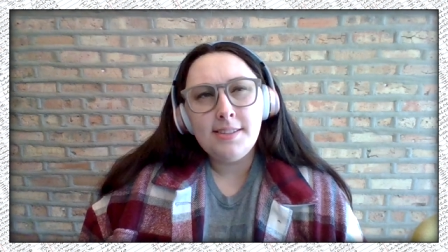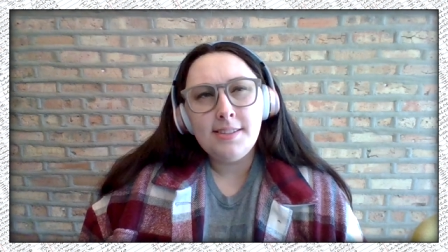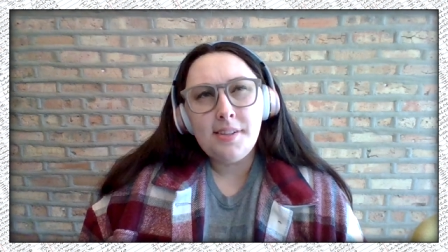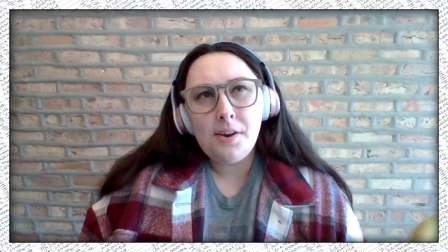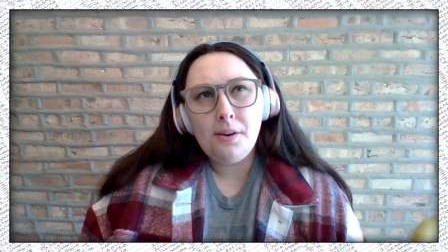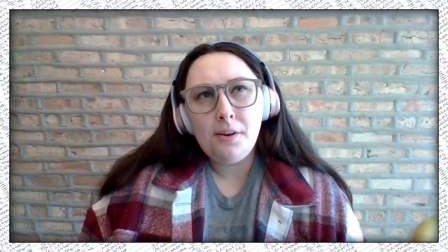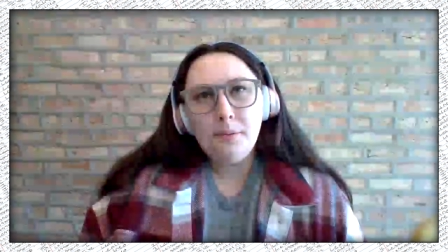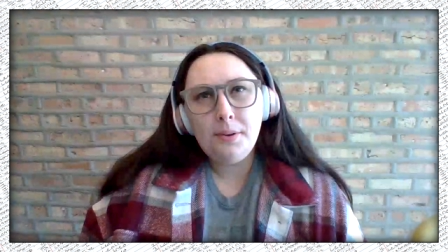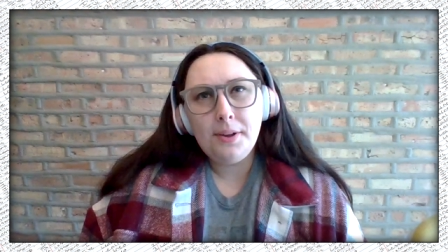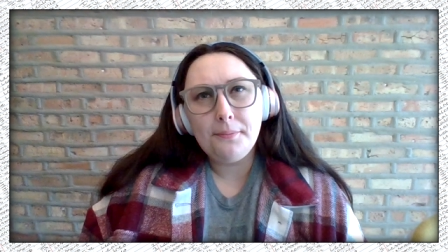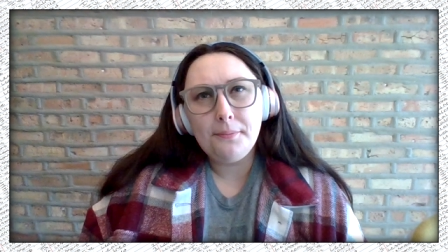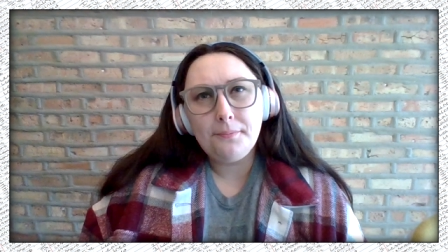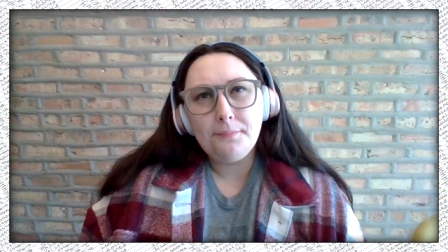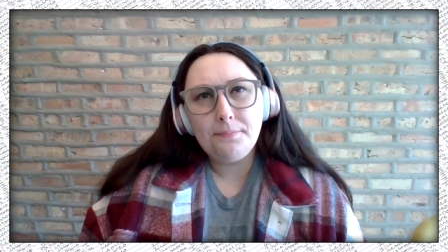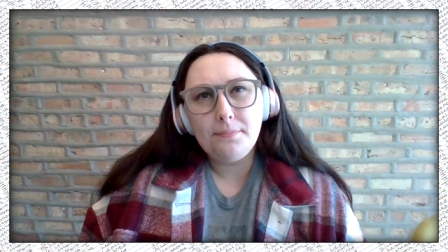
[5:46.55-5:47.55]
So
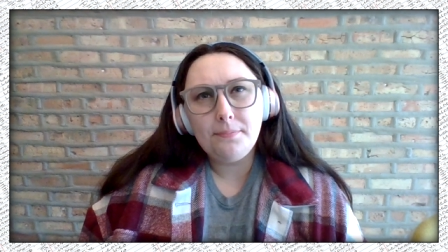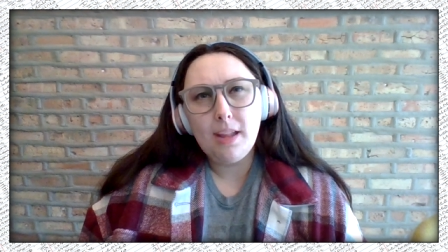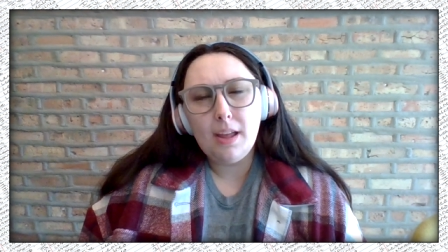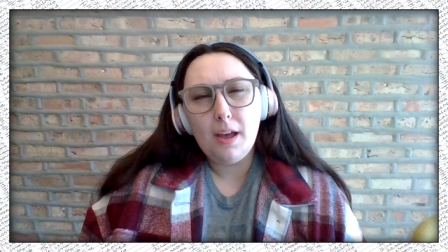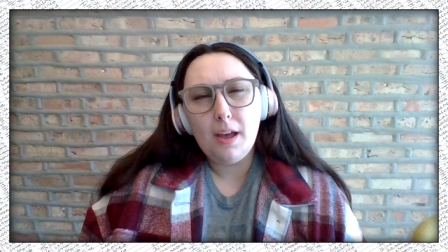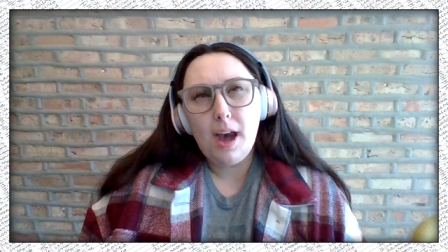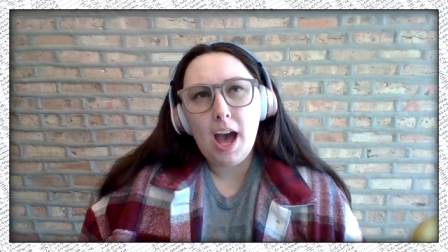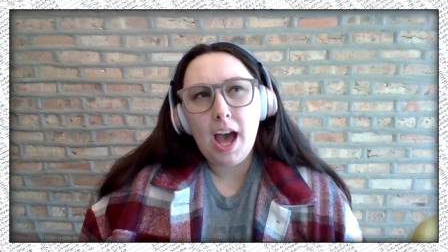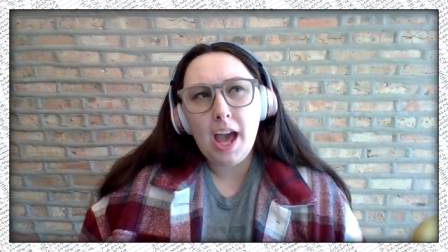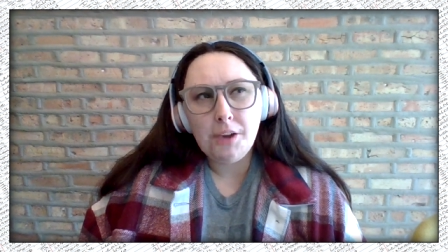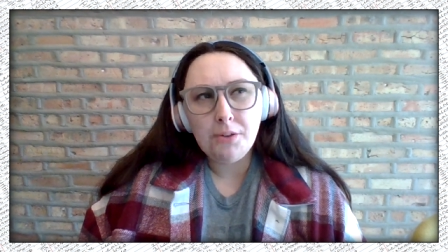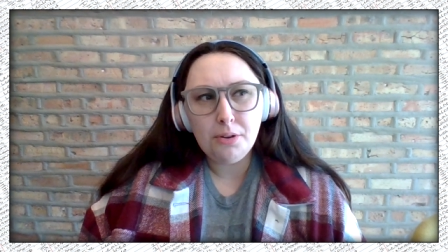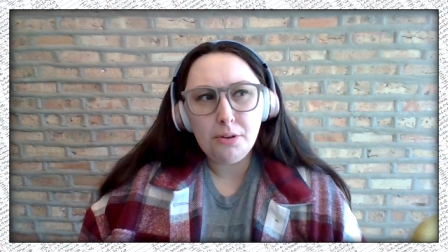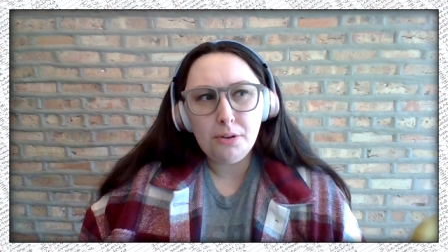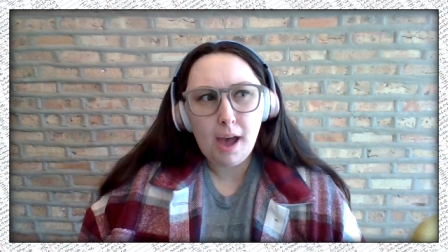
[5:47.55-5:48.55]
I
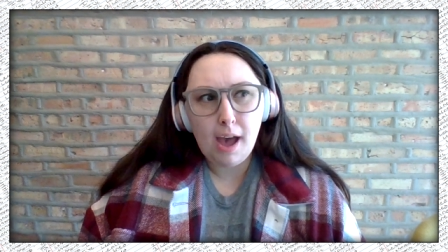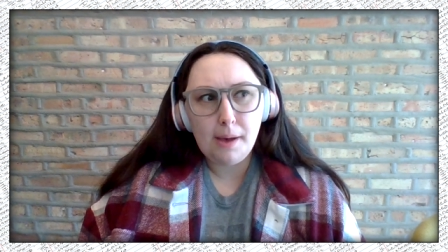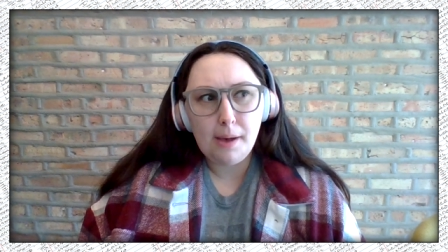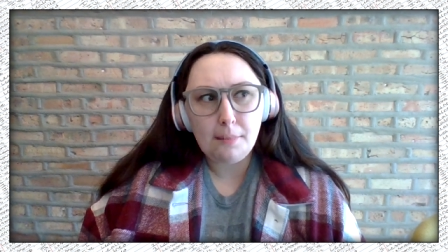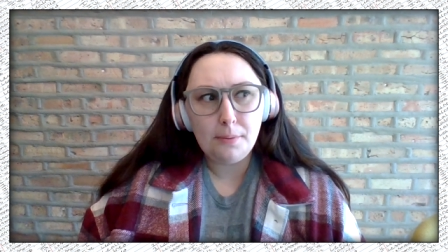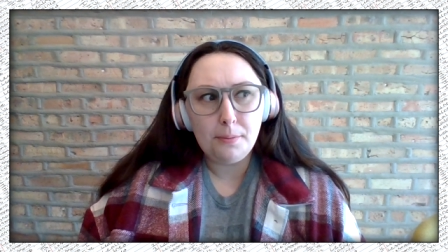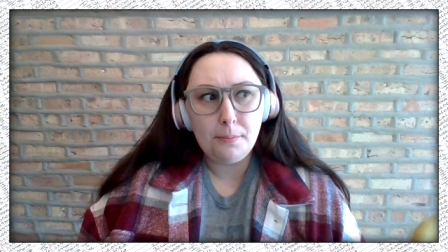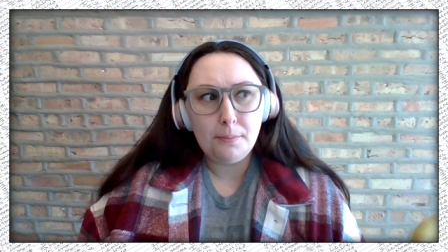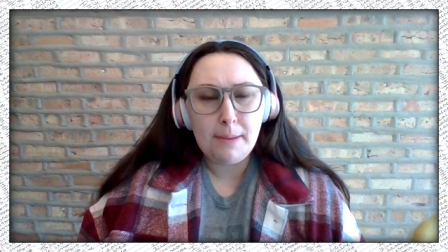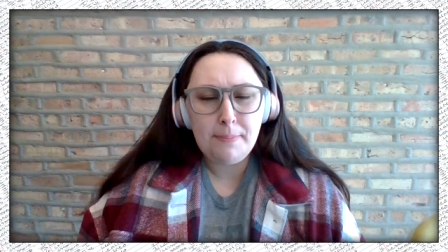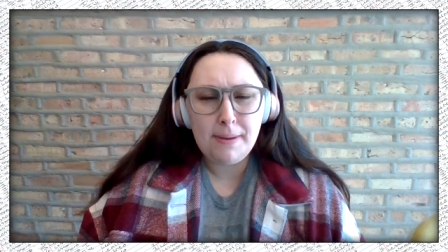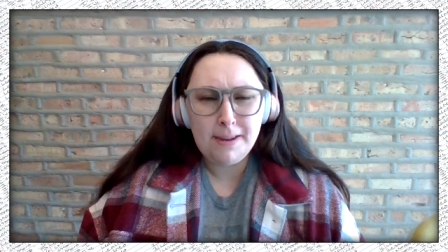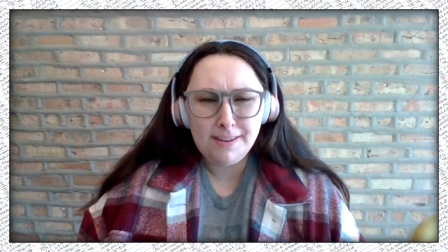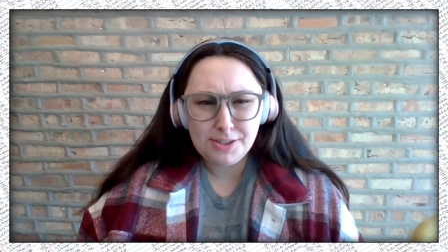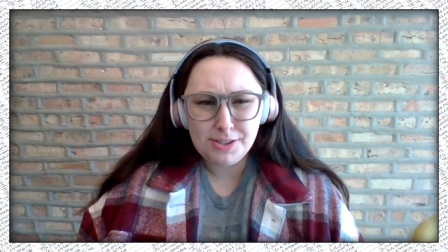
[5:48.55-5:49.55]
grew up, my
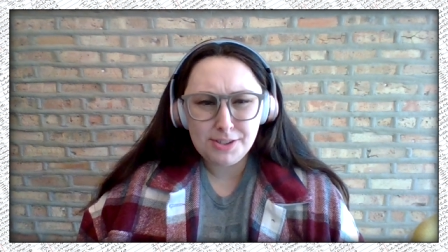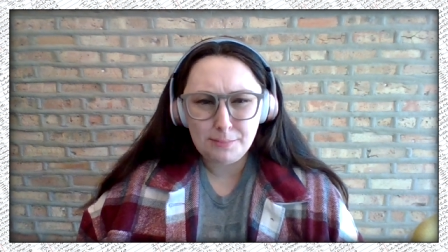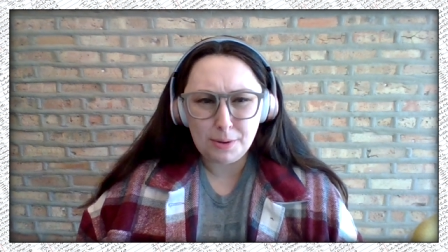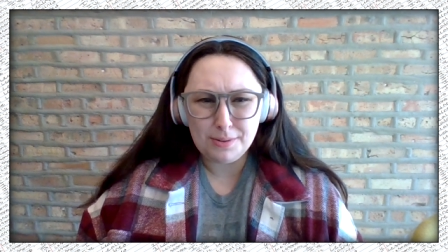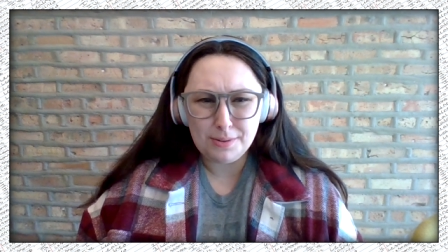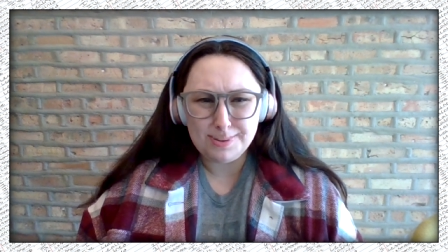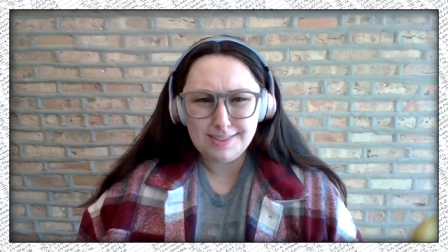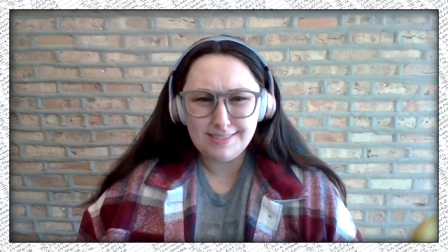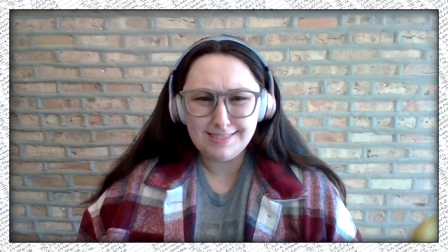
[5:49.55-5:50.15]
parents are both,